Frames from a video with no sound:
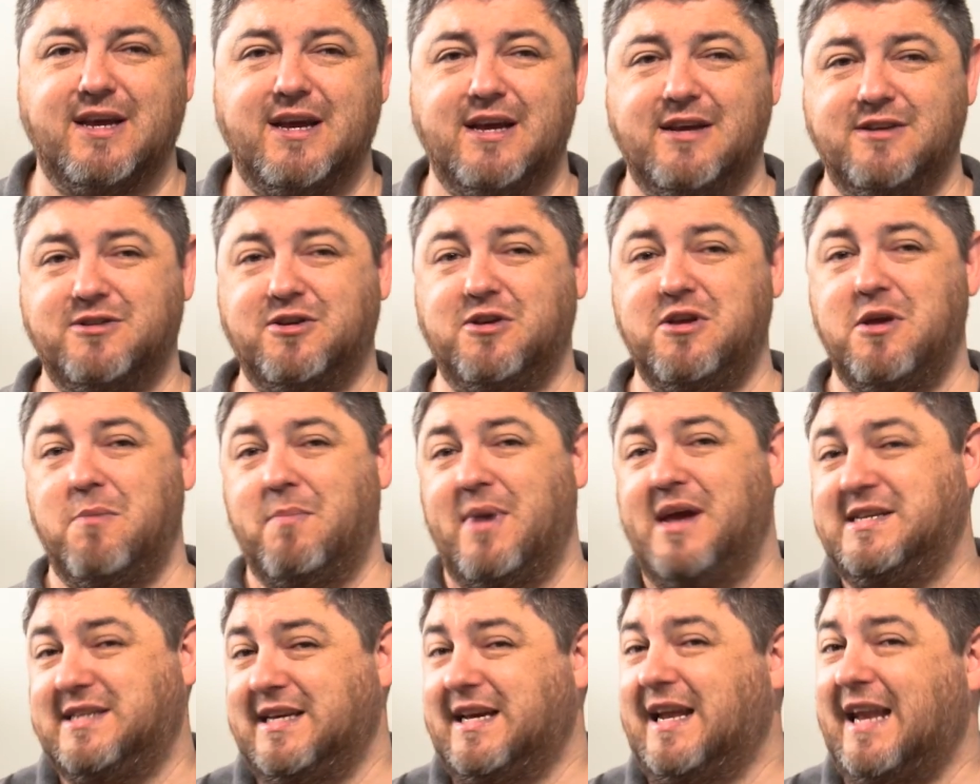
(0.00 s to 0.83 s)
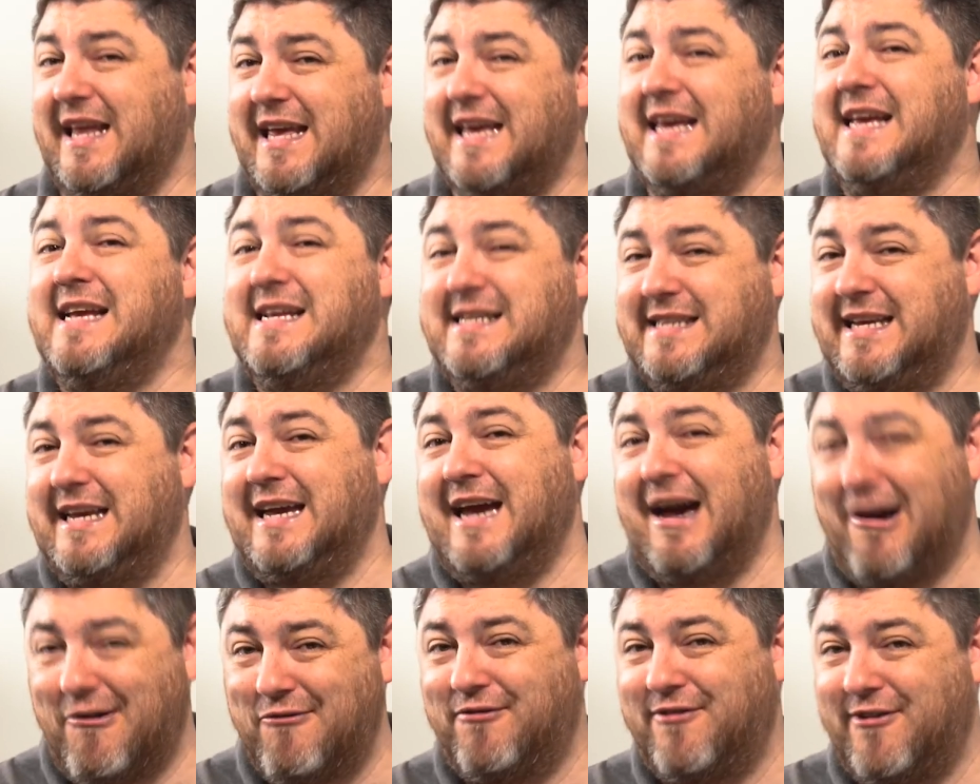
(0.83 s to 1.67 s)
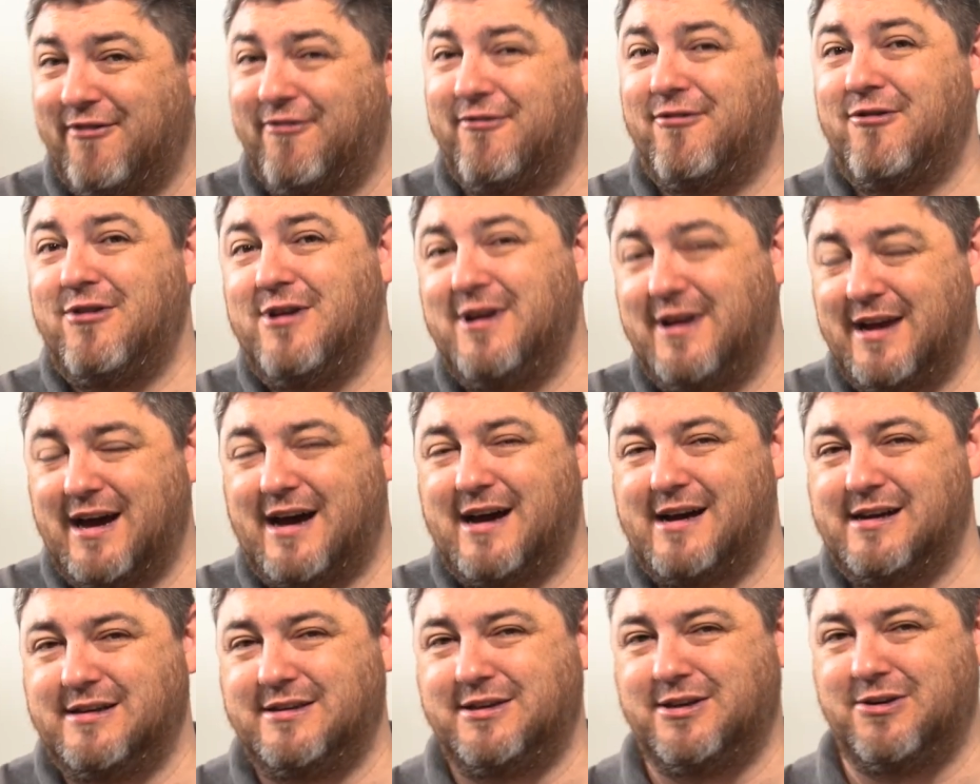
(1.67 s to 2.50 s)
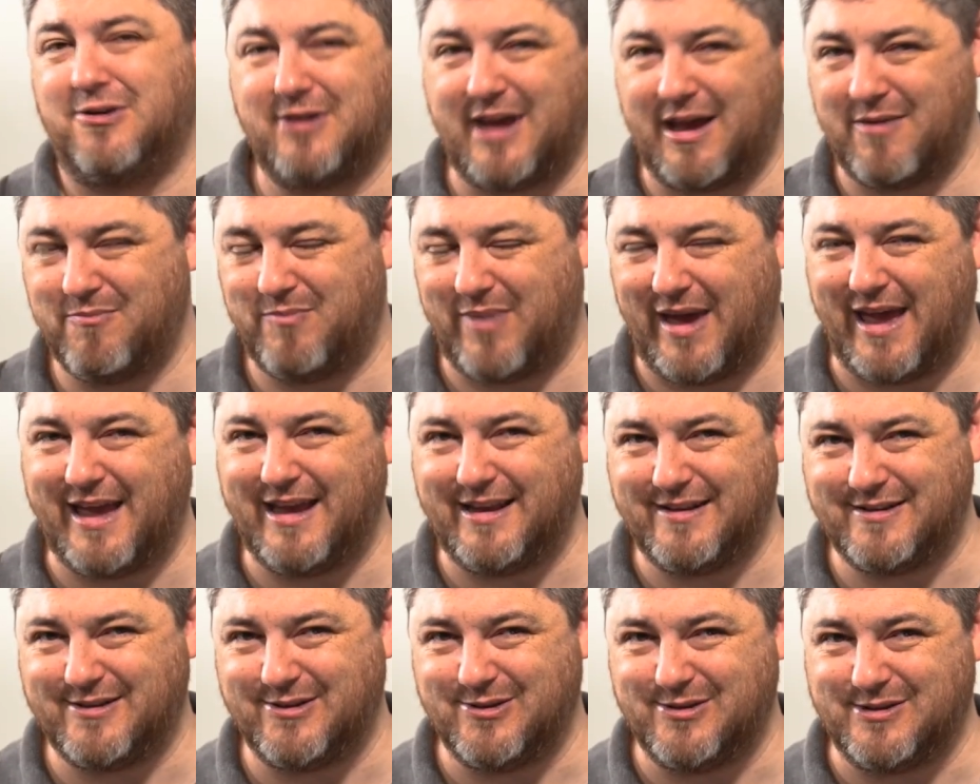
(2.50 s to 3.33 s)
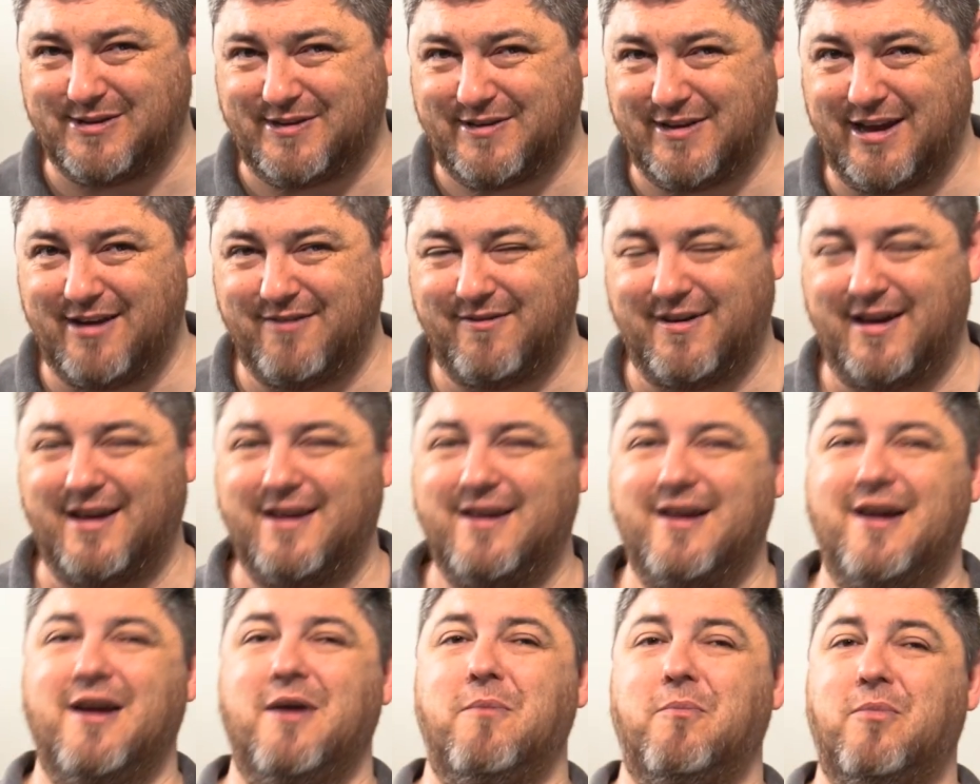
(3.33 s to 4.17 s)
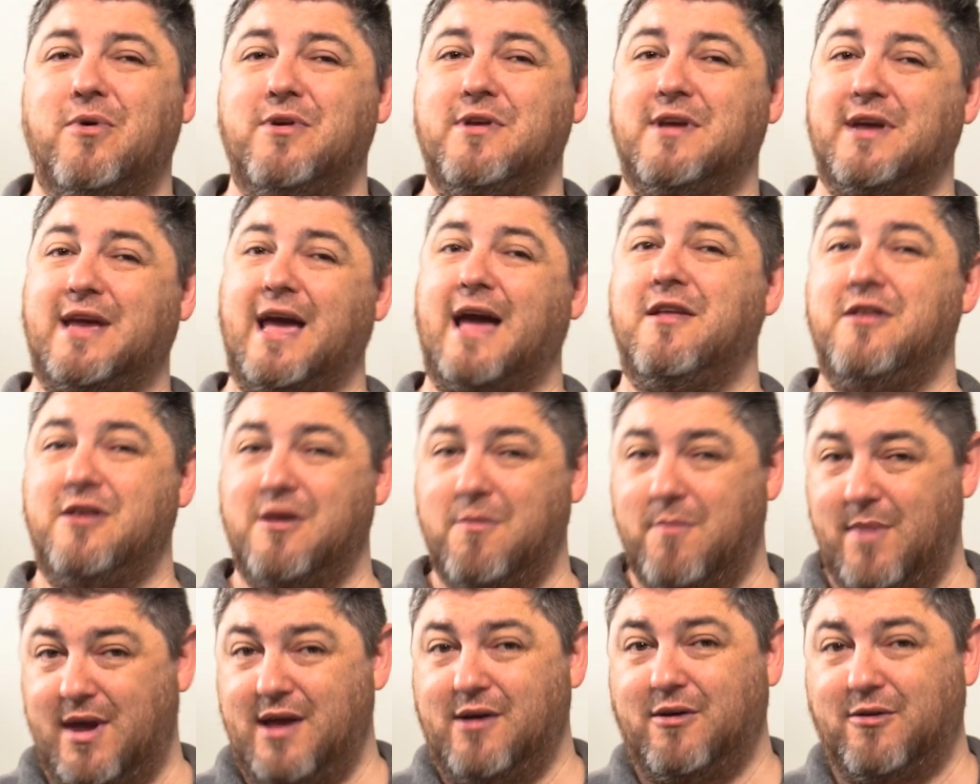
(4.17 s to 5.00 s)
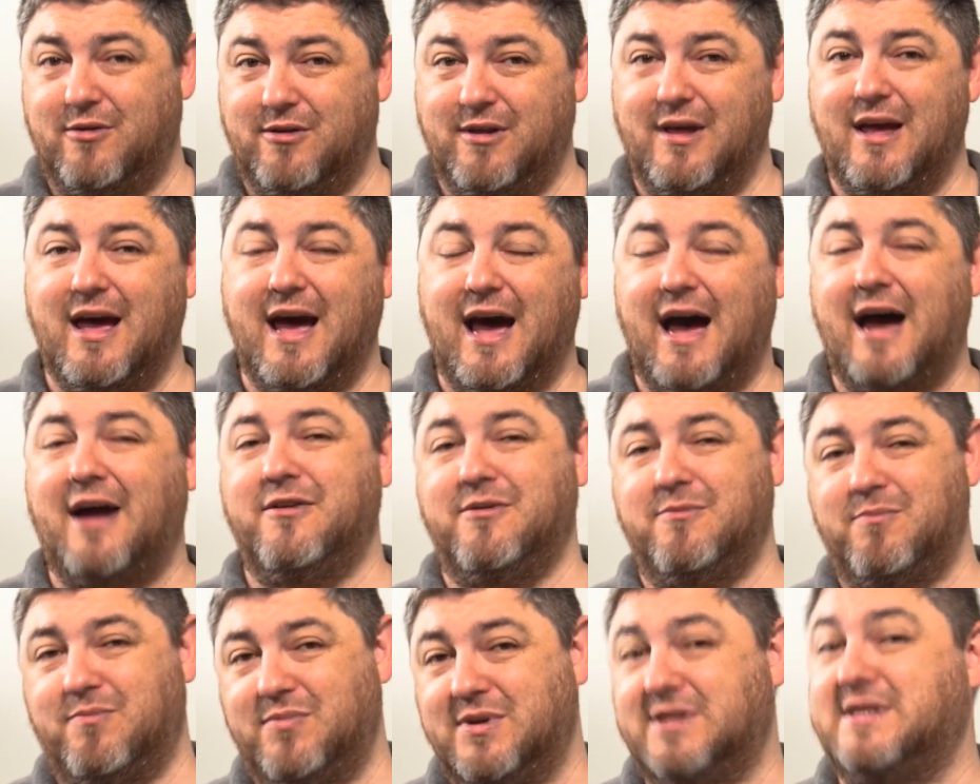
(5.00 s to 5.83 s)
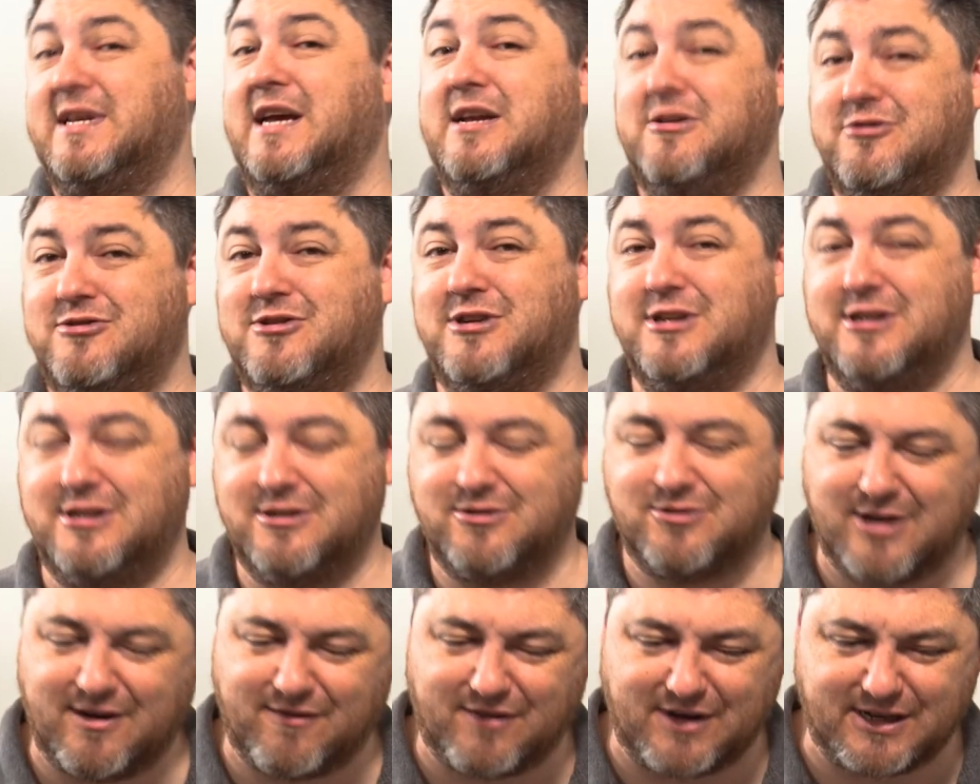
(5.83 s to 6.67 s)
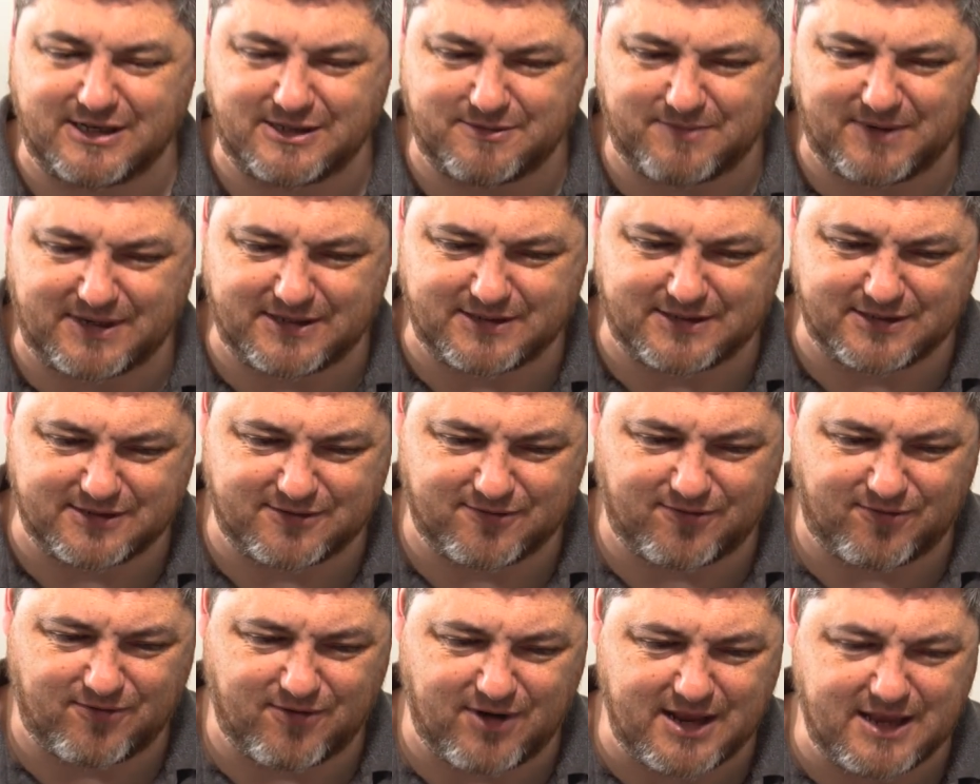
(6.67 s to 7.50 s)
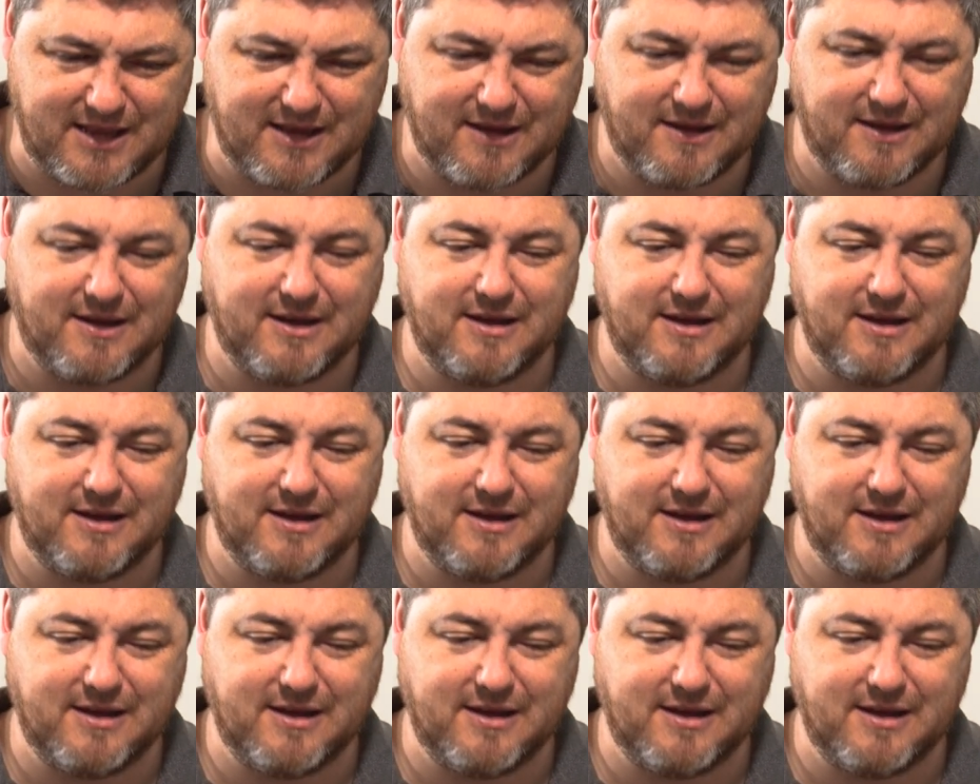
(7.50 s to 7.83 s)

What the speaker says: So you're basically eating out for free, guys. You're not getting paid to do the survey, but you're getting your meal and potentially your travel expenses free.